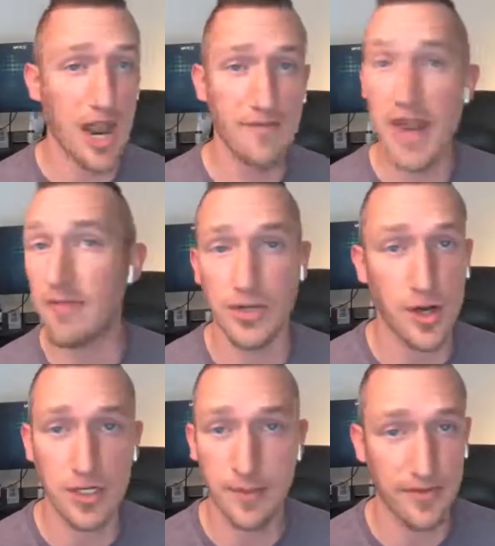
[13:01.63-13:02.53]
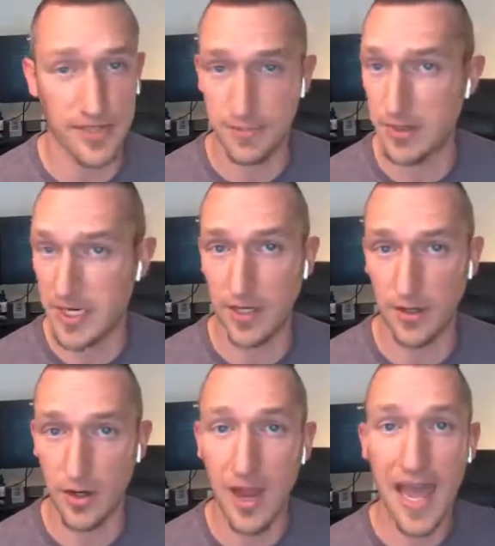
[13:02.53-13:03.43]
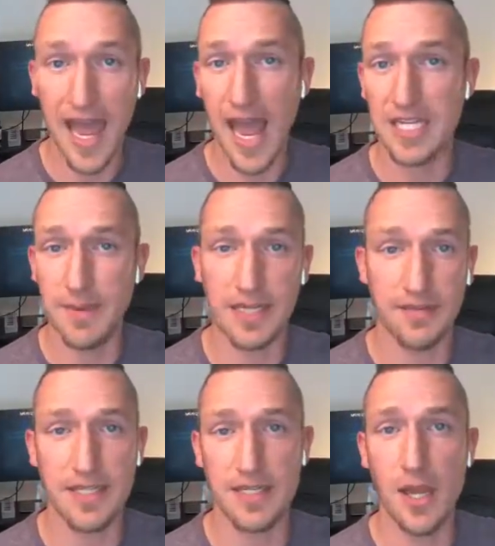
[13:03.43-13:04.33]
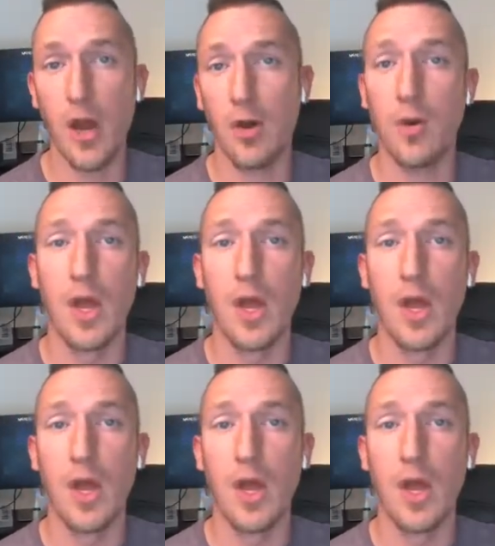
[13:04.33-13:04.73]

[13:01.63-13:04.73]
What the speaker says: I've never talked about this particular aspect of SEO